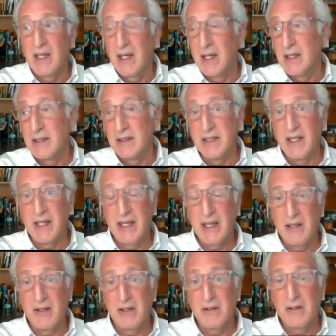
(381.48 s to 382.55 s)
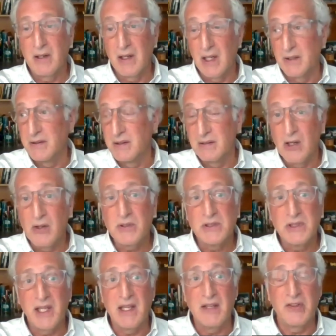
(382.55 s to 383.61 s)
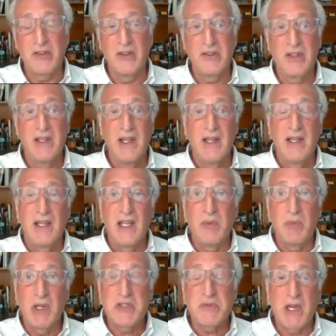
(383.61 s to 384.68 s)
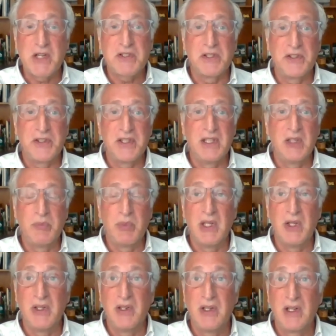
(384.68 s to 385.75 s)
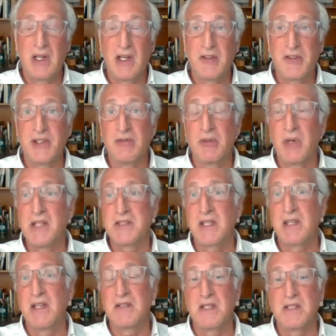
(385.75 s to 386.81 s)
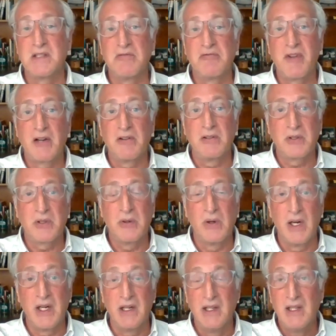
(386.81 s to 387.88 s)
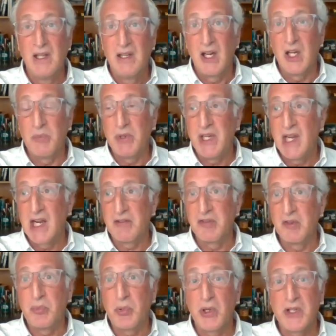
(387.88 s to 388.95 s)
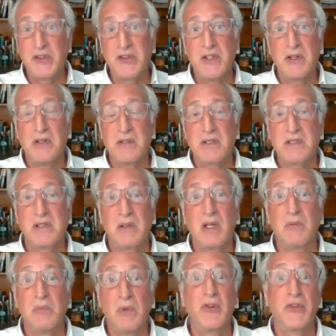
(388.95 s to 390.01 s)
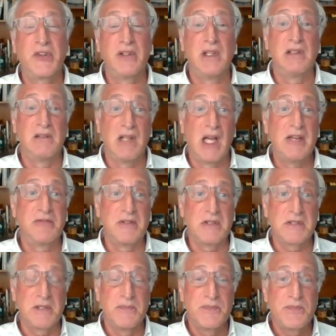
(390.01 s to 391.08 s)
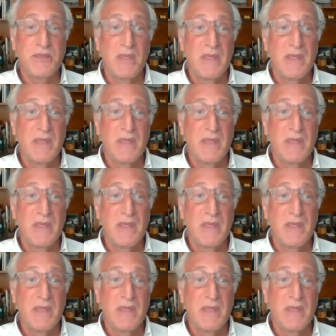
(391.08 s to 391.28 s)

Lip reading: litigator on local cases, and my specialty had been civil rights cases in federal court on behalf of prisoners, mostly lifers.